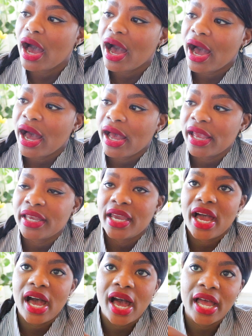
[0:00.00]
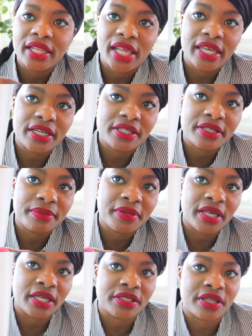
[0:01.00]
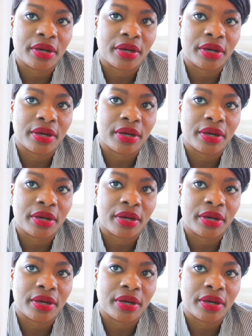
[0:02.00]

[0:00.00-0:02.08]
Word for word: I highlighted some things